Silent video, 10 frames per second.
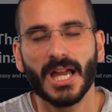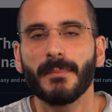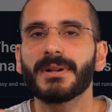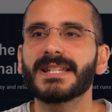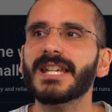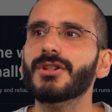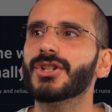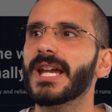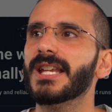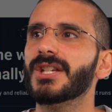But say you
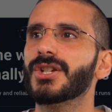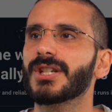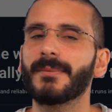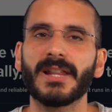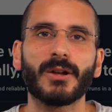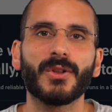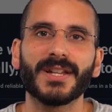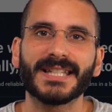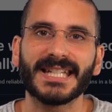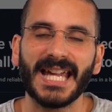change something like
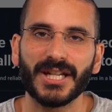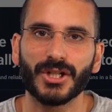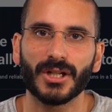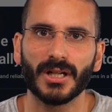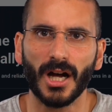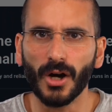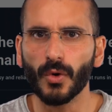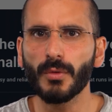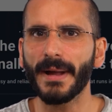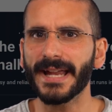authentication. Are
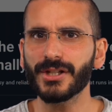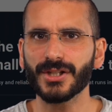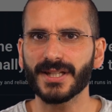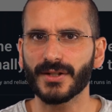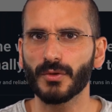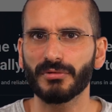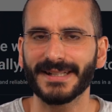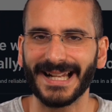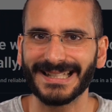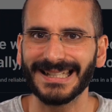all pages still
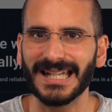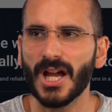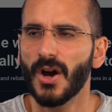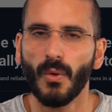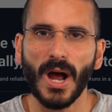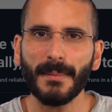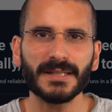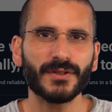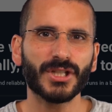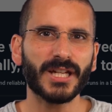protected? What happens
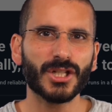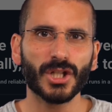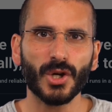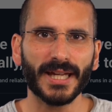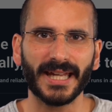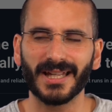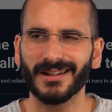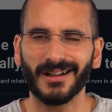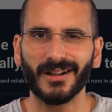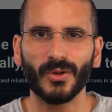if you change logging?
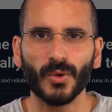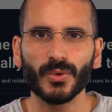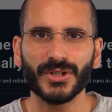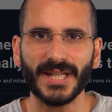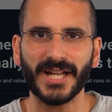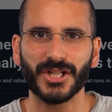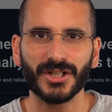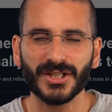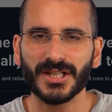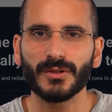Are all
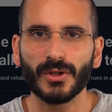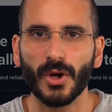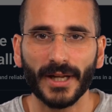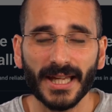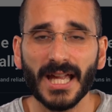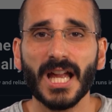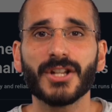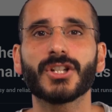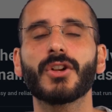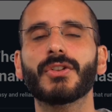sections still logging?
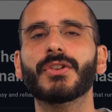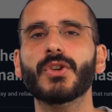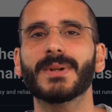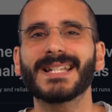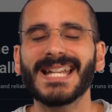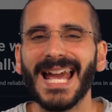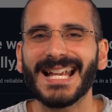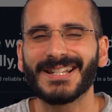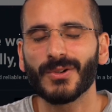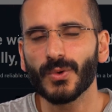To go through and
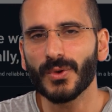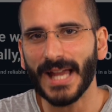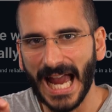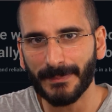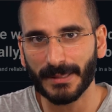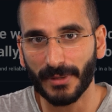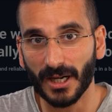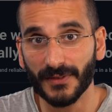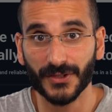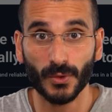test all the happy
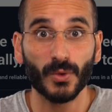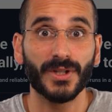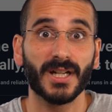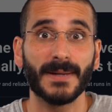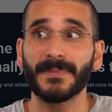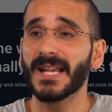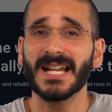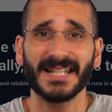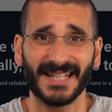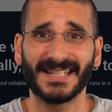paths, all the
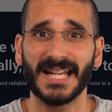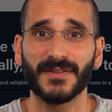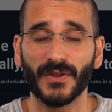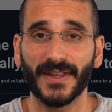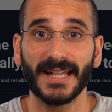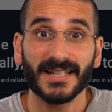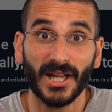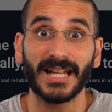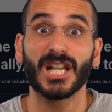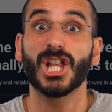successful things
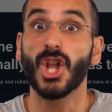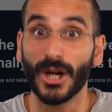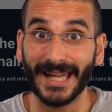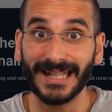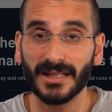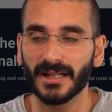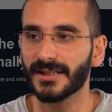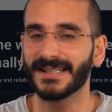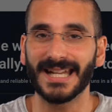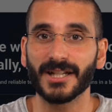like login,
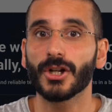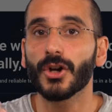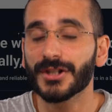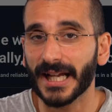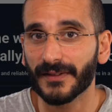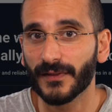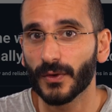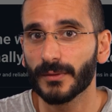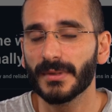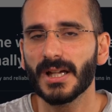send a contact
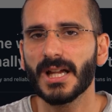form.